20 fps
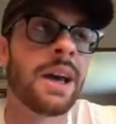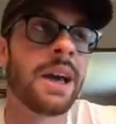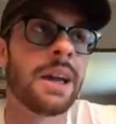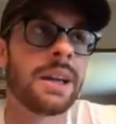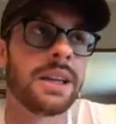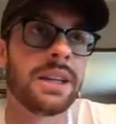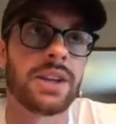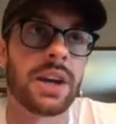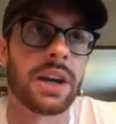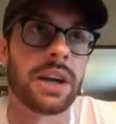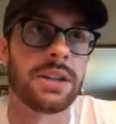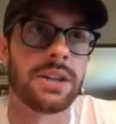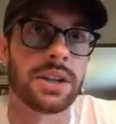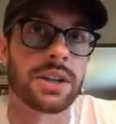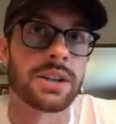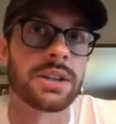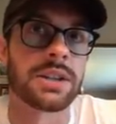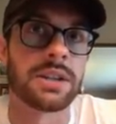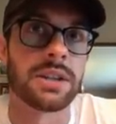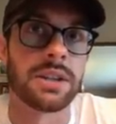DJ
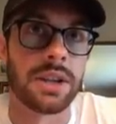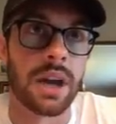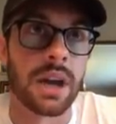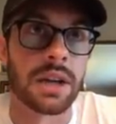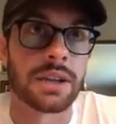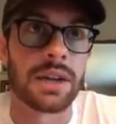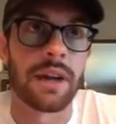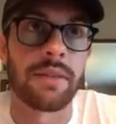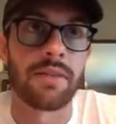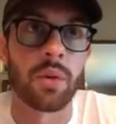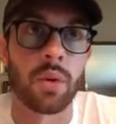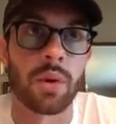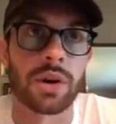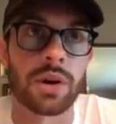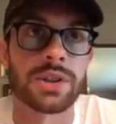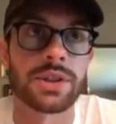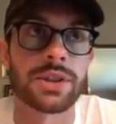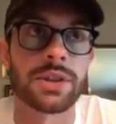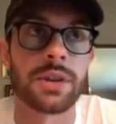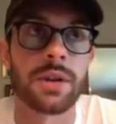just does have the
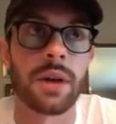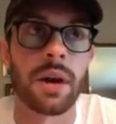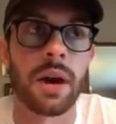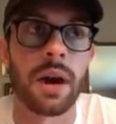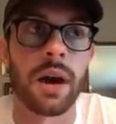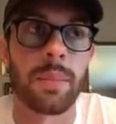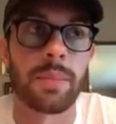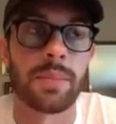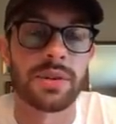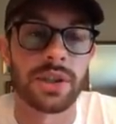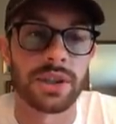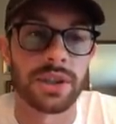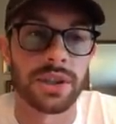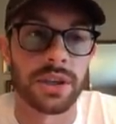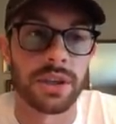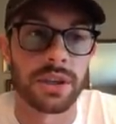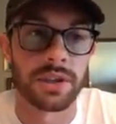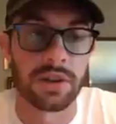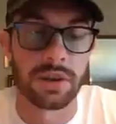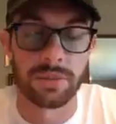worst
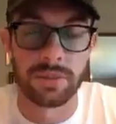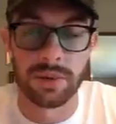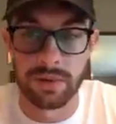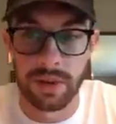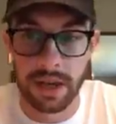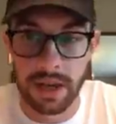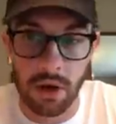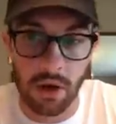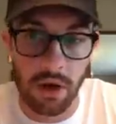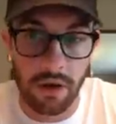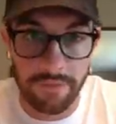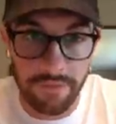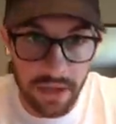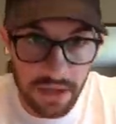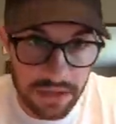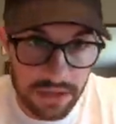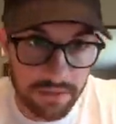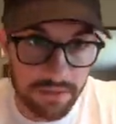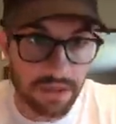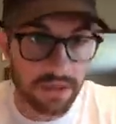position in terms of, like,
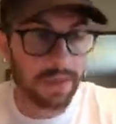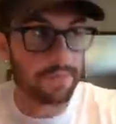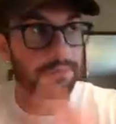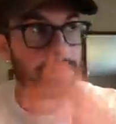offensively,